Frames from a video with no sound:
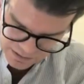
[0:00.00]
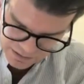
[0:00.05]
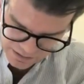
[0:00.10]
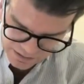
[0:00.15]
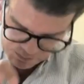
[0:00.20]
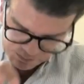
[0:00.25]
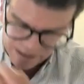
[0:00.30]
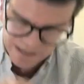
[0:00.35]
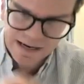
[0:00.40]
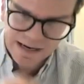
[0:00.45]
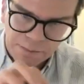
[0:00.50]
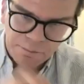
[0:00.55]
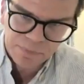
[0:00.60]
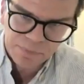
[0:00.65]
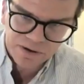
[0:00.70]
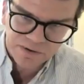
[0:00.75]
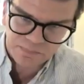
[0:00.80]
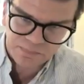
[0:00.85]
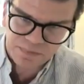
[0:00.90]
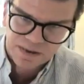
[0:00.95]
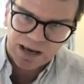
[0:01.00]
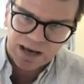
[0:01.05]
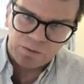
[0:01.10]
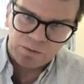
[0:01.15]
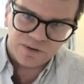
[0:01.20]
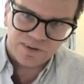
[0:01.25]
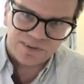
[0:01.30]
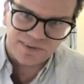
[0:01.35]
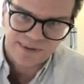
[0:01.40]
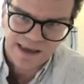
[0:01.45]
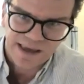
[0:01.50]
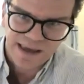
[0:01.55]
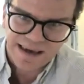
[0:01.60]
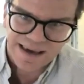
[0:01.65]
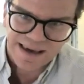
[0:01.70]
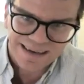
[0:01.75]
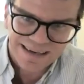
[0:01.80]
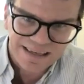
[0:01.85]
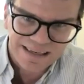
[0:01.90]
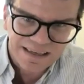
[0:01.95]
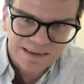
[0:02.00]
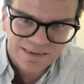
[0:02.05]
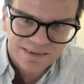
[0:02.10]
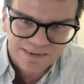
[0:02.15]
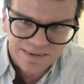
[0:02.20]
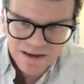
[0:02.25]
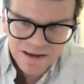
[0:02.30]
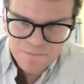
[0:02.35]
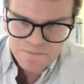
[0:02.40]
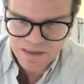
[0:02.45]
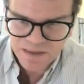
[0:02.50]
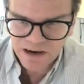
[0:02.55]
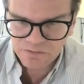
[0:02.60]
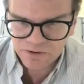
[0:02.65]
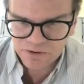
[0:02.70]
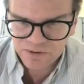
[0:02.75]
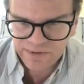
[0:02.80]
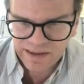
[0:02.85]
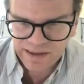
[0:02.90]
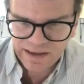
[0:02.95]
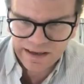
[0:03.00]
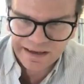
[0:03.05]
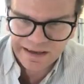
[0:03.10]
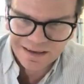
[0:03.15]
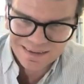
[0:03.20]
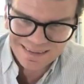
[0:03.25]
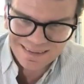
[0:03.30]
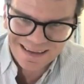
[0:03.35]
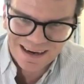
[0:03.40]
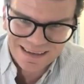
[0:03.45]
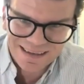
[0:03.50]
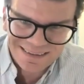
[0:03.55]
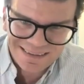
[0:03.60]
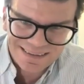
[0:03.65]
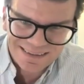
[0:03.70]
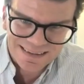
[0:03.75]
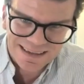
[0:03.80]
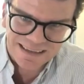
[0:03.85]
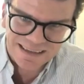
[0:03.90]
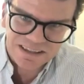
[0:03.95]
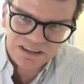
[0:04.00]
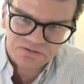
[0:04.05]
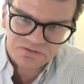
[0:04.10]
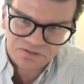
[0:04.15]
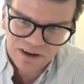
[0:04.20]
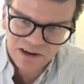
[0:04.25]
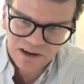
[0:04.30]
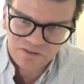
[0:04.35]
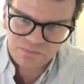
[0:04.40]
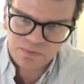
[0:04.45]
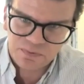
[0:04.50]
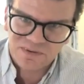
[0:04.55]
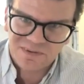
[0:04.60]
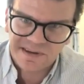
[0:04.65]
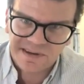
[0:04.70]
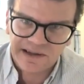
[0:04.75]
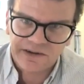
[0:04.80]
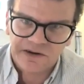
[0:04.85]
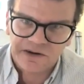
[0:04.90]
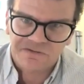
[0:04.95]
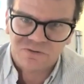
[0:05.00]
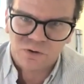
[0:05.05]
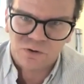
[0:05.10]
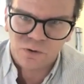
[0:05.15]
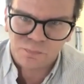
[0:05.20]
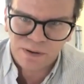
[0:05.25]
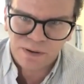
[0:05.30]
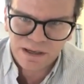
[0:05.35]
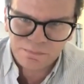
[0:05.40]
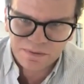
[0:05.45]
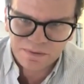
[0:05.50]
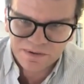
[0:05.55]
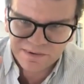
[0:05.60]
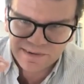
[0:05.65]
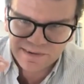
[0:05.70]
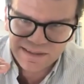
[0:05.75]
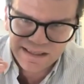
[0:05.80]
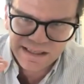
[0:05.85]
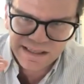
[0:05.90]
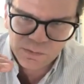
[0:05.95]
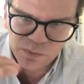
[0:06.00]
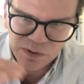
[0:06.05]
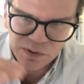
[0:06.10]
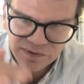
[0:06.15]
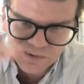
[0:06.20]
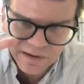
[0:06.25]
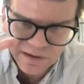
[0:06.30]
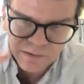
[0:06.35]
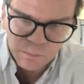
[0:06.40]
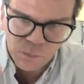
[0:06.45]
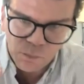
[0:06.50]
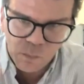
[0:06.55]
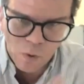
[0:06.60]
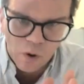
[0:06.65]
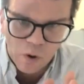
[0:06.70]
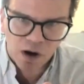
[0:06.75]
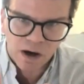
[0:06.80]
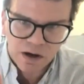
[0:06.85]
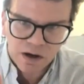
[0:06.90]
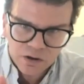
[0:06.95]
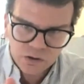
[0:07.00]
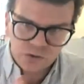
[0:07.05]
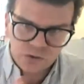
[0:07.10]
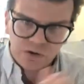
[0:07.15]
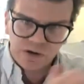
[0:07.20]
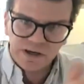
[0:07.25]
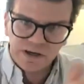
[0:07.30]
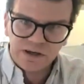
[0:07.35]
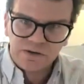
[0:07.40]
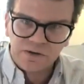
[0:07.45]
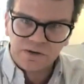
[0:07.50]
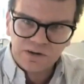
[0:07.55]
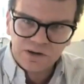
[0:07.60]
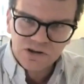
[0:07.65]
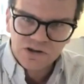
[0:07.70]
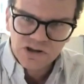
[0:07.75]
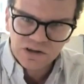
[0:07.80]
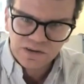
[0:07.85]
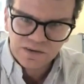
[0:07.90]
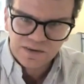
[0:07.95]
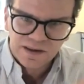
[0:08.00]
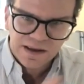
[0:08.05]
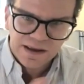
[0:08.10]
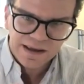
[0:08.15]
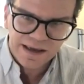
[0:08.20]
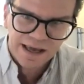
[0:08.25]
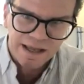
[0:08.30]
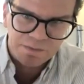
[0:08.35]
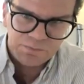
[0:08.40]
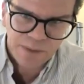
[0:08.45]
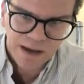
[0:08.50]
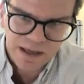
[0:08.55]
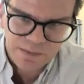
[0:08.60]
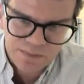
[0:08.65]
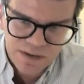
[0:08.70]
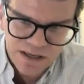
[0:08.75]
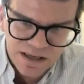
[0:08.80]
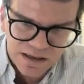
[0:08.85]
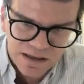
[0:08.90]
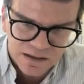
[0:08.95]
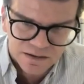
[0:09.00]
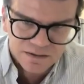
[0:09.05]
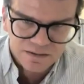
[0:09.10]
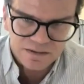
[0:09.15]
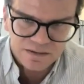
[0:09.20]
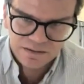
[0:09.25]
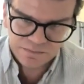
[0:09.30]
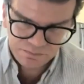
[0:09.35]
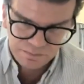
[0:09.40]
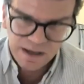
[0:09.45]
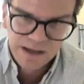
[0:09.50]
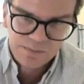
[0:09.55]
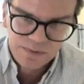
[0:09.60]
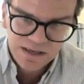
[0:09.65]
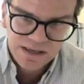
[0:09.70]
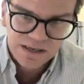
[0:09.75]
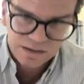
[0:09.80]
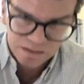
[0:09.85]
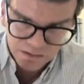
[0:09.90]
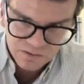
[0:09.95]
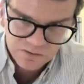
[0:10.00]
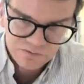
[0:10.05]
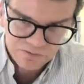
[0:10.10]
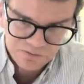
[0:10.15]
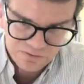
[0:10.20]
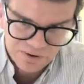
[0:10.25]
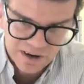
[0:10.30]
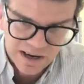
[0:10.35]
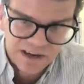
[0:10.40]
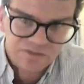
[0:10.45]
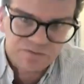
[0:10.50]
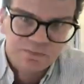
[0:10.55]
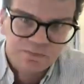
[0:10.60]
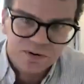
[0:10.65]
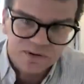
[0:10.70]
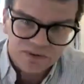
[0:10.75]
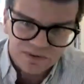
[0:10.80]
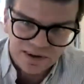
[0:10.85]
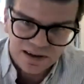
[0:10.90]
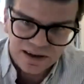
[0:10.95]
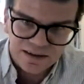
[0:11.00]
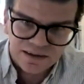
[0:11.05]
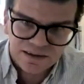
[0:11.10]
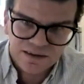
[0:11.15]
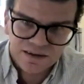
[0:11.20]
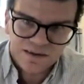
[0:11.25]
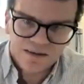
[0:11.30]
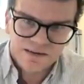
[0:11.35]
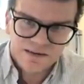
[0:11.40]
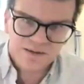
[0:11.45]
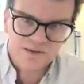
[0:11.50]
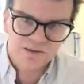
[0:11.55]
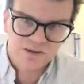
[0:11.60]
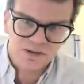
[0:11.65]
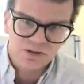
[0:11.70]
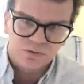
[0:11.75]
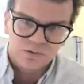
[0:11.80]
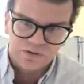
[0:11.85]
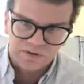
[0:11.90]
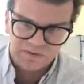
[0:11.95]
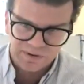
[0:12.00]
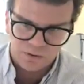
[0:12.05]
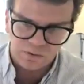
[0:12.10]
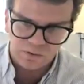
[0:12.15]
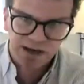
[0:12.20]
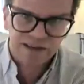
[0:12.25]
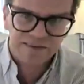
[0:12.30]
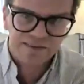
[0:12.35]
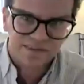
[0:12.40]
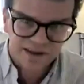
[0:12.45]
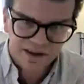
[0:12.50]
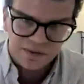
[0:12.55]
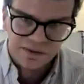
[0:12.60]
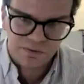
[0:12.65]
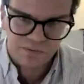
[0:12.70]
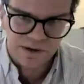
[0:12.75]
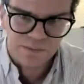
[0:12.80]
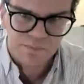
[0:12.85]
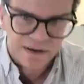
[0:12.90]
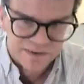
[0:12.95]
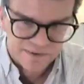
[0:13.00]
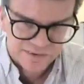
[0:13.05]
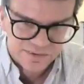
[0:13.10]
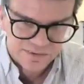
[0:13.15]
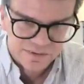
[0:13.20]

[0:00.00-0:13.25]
by numbers, but I would say at least, 90–95% of all papers deal with more chronic conditions, and maybe 5% acute, so less than 3 months.